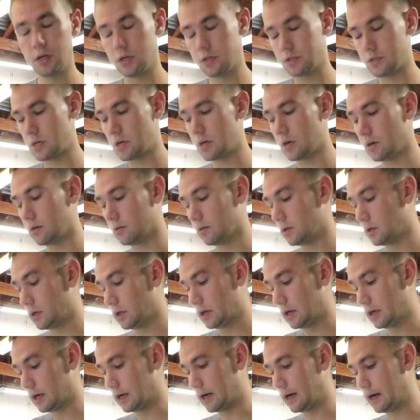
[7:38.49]
So
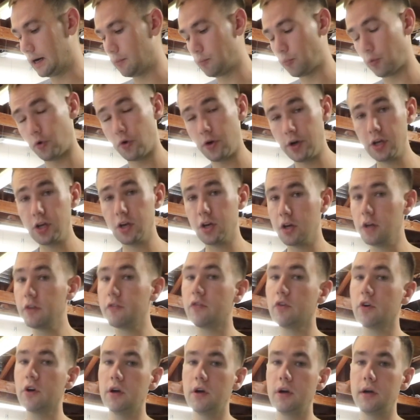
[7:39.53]
pretty good
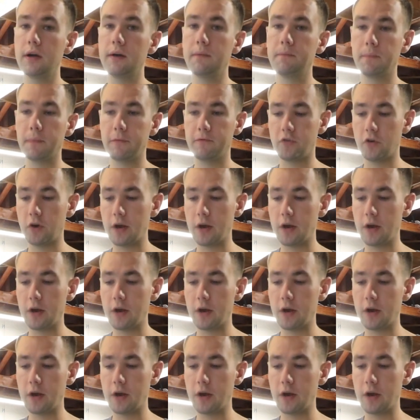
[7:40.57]
for a